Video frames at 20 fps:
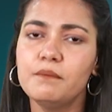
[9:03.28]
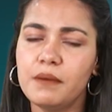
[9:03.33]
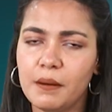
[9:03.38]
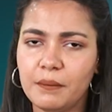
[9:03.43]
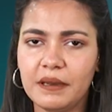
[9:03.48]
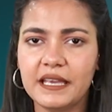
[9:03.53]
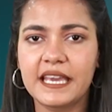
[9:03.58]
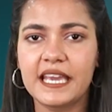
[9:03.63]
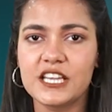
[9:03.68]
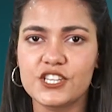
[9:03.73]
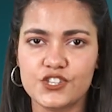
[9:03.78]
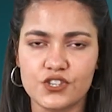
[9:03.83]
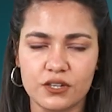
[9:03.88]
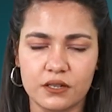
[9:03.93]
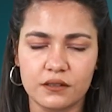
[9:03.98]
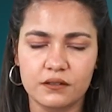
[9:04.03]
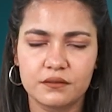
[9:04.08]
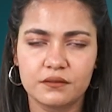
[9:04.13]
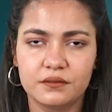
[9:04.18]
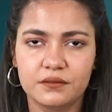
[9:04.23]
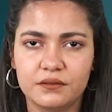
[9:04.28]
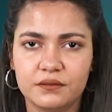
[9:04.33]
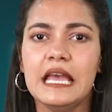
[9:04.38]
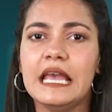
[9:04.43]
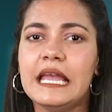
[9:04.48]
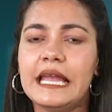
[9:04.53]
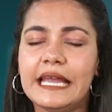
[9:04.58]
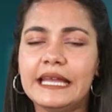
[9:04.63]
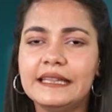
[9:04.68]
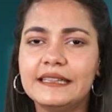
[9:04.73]
publication.
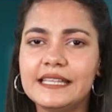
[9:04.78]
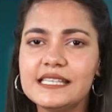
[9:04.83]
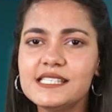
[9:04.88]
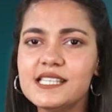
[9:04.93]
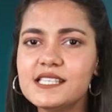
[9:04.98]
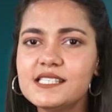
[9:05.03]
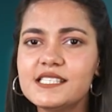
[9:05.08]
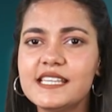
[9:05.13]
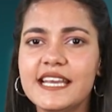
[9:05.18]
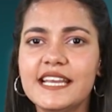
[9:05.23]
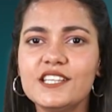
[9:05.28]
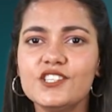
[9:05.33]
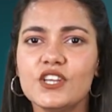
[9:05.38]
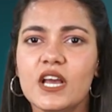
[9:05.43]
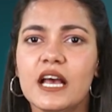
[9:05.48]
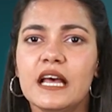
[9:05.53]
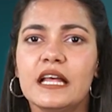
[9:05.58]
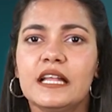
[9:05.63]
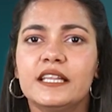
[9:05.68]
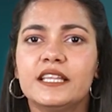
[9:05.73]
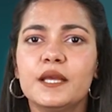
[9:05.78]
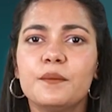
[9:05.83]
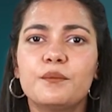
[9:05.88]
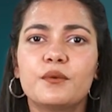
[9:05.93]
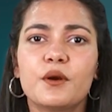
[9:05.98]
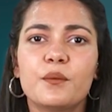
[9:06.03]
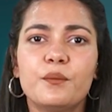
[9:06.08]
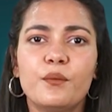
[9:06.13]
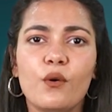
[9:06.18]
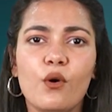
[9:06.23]
In this stage, the
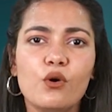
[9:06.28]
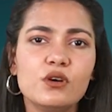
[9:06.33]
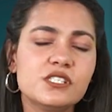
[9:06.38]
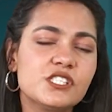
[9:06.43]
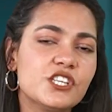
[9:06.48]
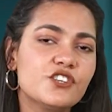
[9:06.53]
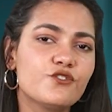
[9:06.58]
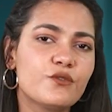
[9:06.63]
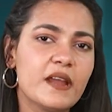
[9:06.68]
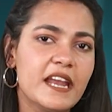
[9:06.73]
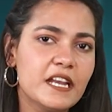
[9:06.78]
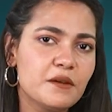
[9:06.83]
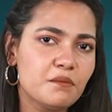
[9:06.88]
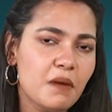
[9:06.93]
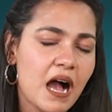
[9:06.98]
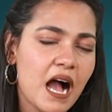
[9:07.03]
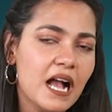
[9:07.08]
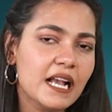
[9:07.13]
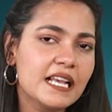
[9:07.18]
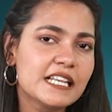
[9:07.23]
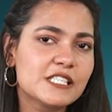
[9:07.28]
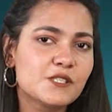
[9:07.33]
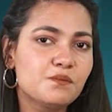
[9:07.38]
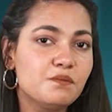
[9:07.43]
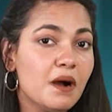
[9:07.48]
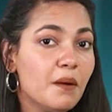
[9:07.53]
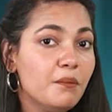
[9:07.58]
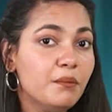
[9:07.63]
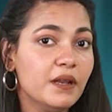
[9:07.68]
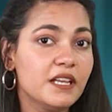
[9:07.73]
proposed trademark is
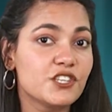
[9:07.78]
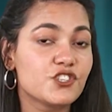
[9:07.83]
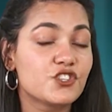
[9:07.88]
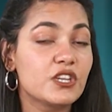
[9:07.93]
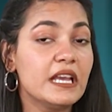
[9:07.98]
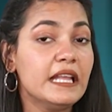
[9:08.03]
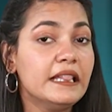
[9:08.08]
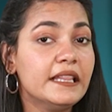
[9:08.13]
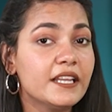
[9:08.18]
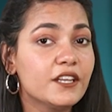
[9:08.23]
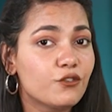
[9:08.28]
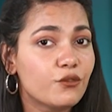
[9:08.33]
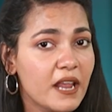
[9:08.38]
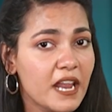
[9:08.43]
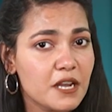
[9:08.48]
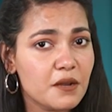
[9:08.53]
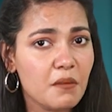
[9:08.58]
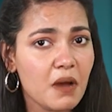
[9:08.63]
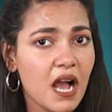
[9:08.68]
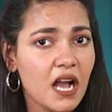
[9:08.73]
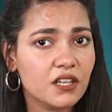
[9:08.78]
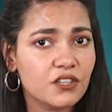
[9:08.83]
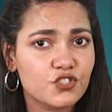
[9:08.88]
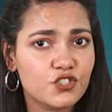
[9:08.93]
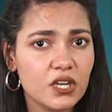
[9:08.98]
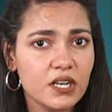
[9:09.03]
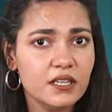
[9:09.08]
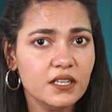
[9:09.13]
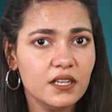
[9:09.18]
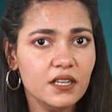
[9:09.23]
published in the Trademark
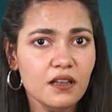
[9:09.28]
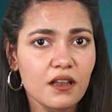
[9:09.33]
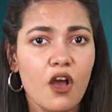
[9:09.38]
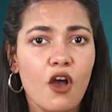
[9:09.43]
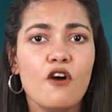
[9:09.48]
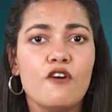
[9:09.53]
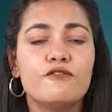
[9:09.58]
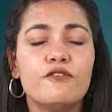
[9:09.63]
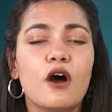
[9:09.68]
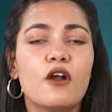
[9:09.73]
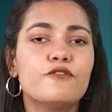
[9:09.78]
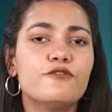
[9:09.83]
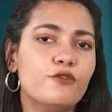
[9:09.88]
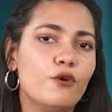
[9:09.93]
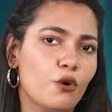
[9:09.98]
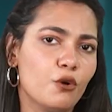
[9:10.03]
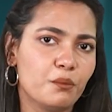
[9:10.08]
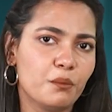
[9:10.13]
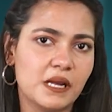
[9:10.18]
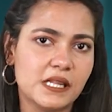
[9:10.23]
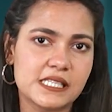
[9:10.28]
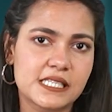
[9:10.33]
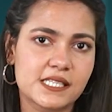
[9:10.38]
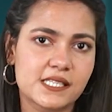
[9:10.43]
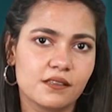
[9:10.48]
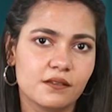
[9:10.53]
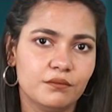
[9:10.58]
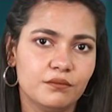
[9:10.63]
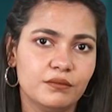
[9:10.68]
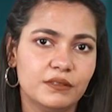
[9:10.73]
Journal for 4 months.